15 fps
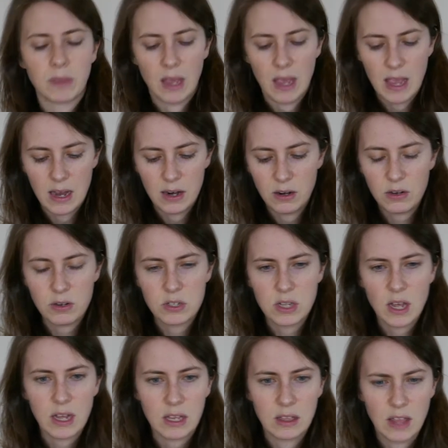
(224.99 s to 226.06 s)
it looks
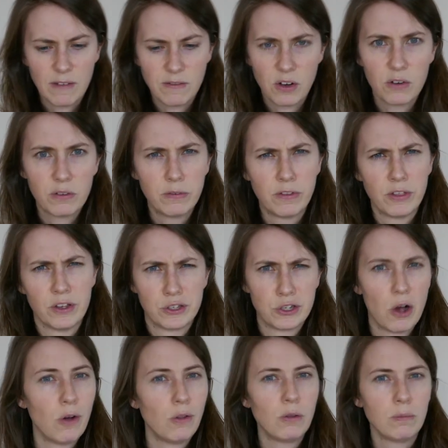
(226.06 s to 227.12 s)
like they've gone for the
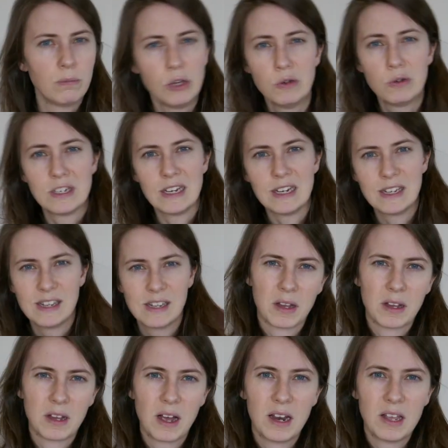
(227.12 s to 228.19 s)
toll
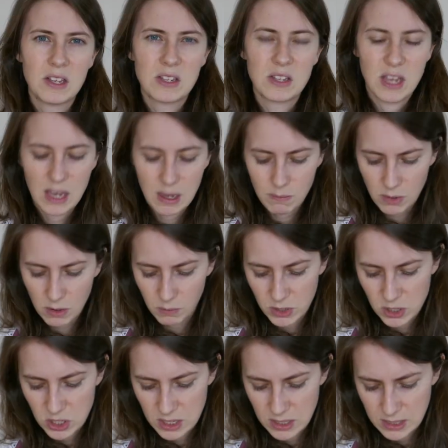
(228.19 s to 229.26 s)
muted colour scheme,
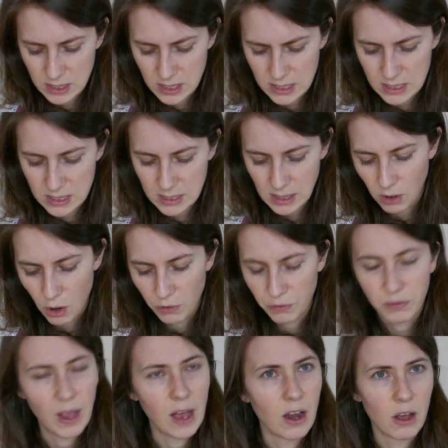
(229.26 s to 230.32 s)
which is this
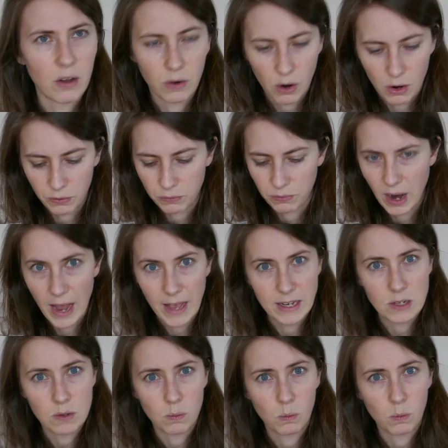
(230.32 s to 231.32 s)
off yellow, off red,